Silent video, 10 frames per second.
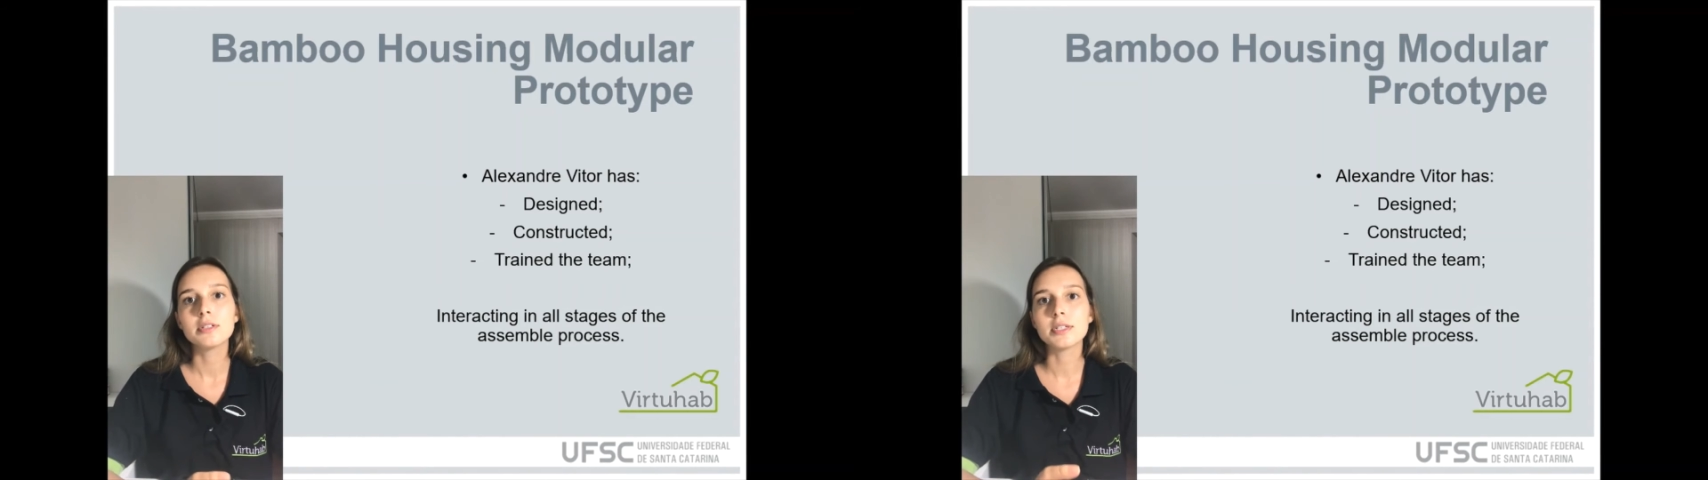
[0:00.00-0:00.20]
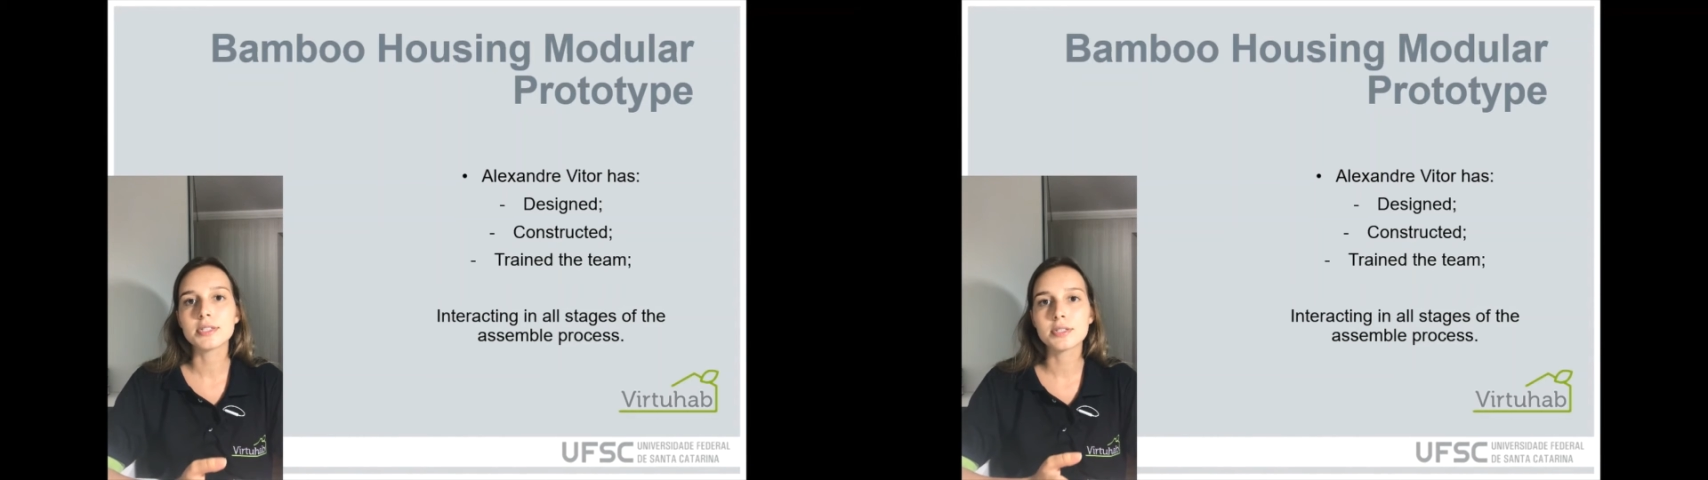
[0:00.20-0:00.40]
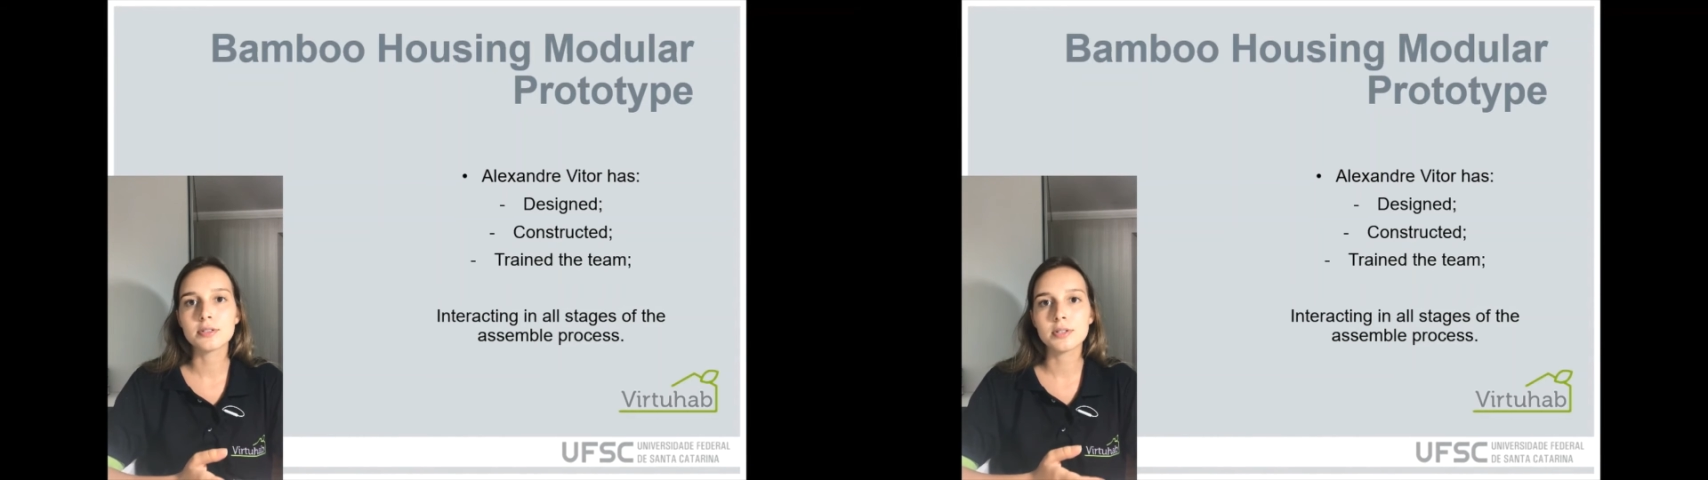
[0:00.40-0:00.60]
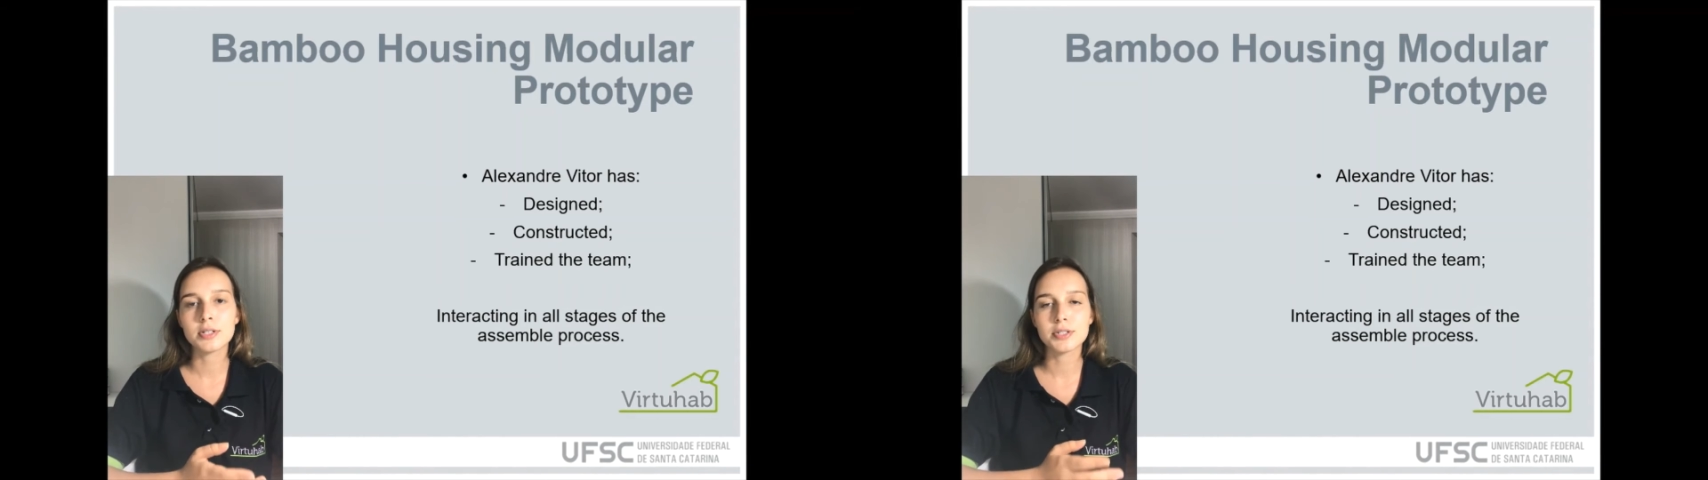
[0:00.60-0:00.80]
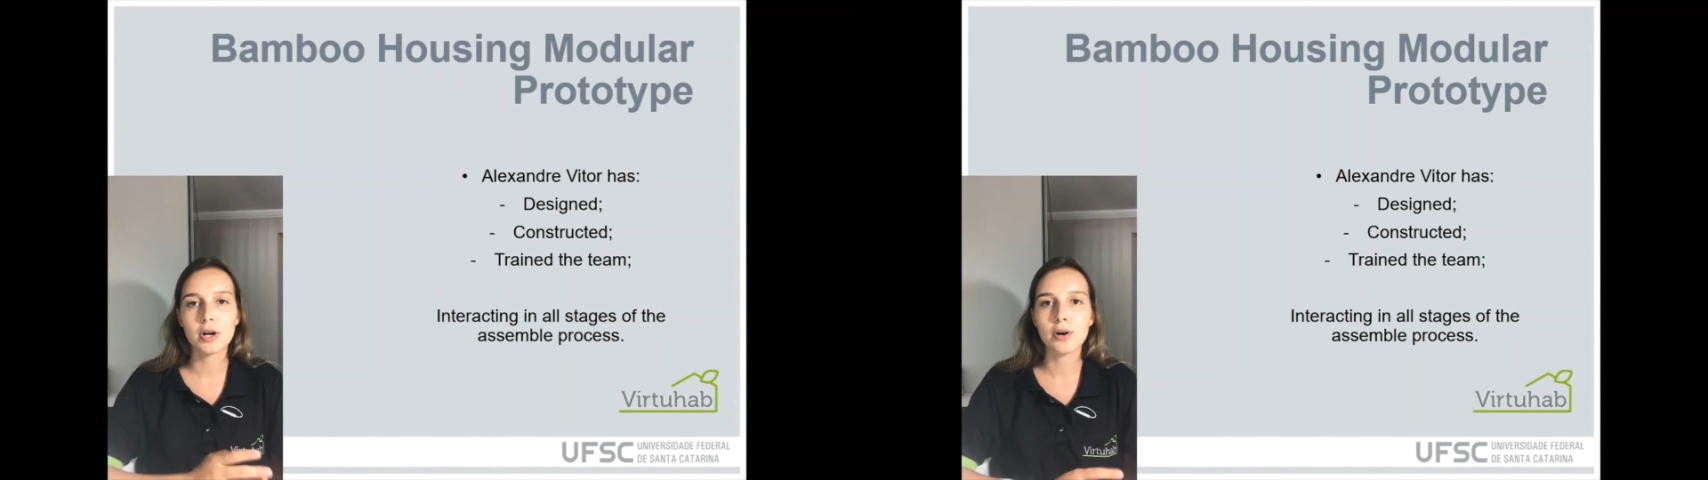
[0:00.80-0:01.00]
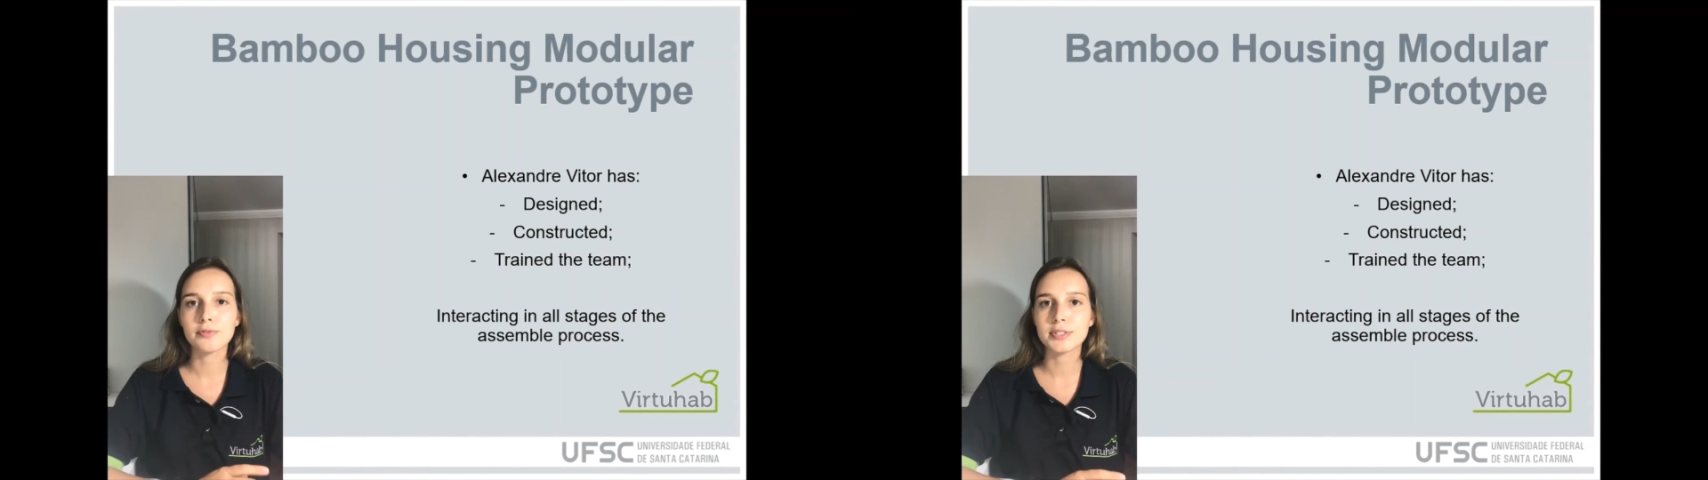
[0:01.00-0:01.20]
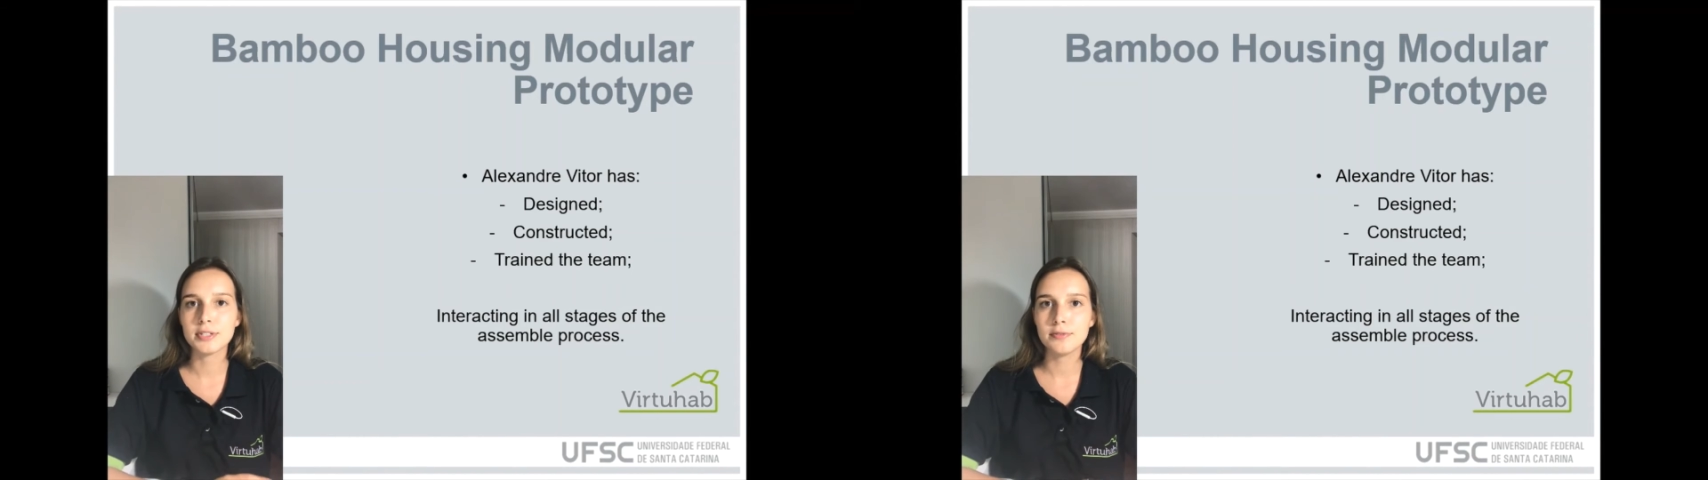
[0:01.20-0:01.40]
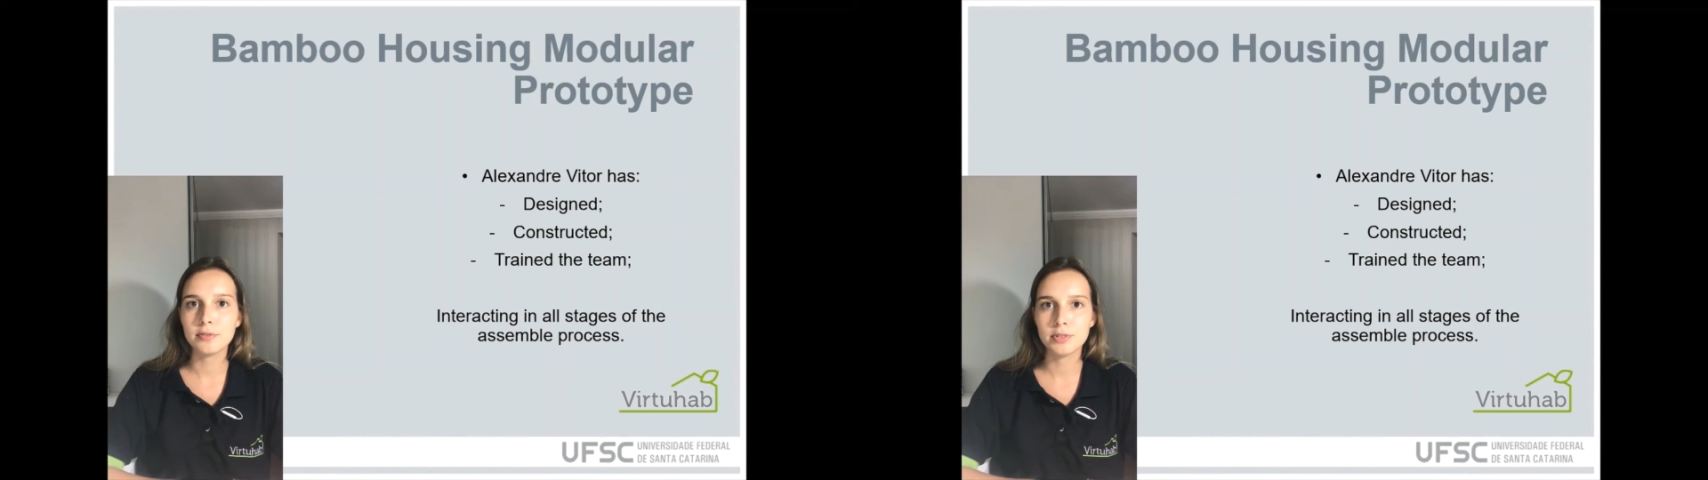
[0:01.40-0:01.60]
student of
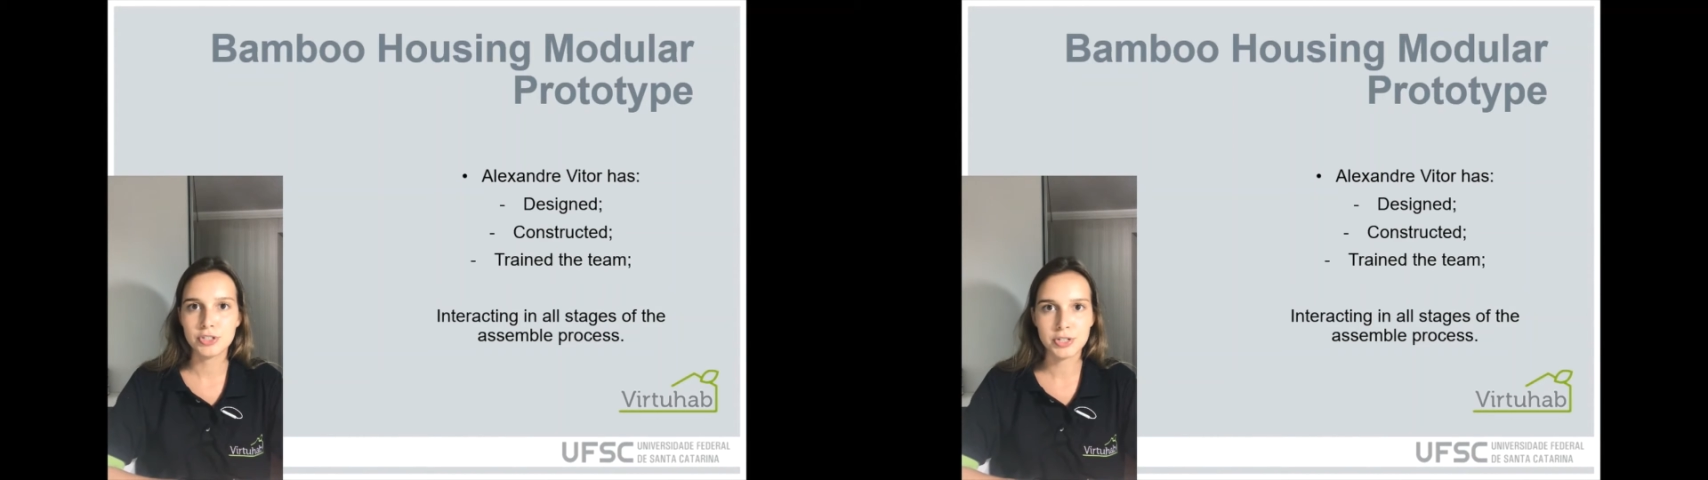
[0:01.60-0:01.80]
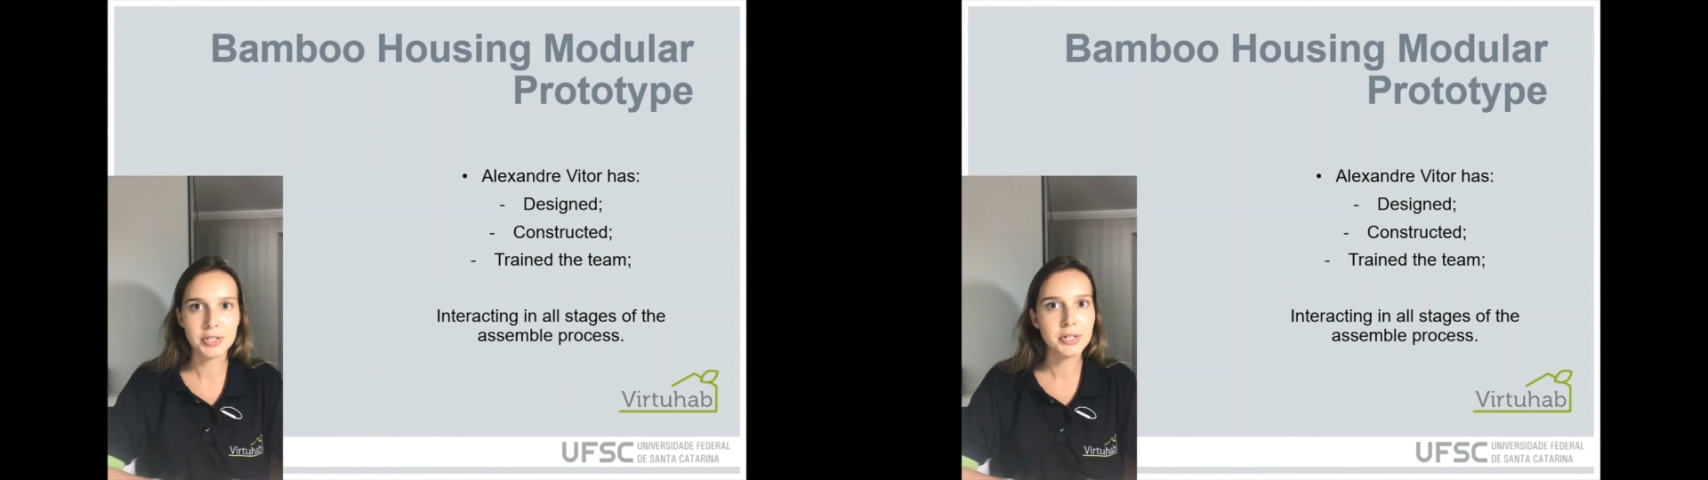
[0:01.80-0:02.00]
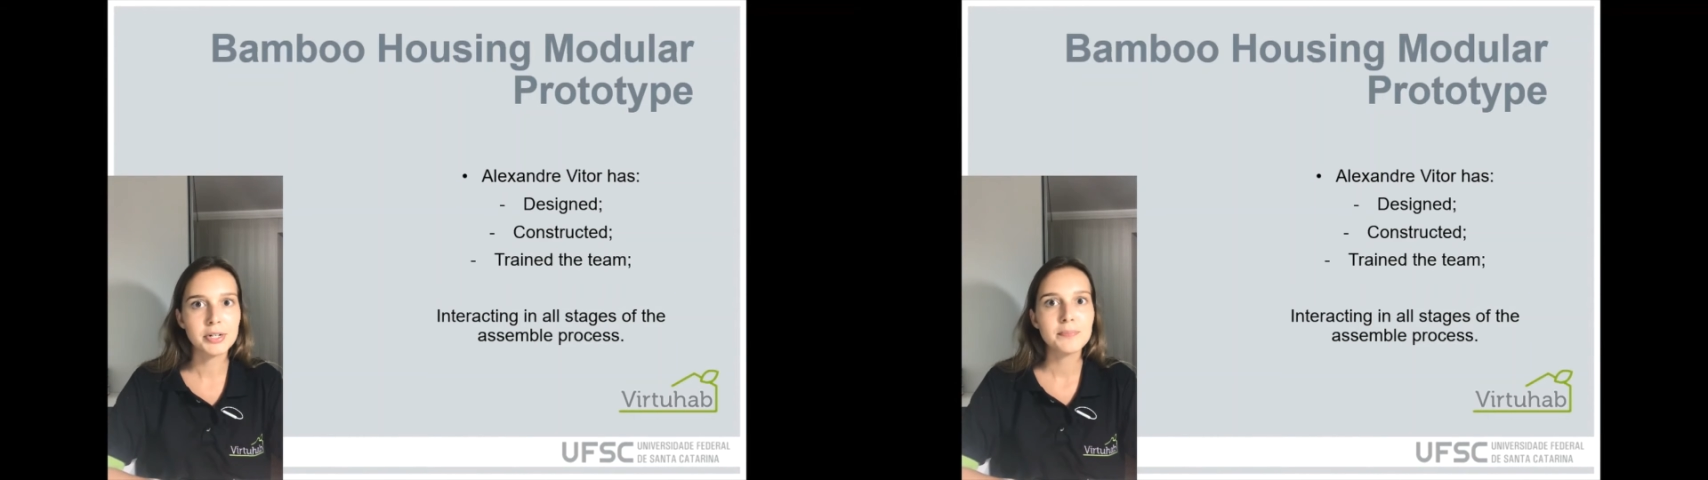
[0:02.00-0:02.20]
civil engineer,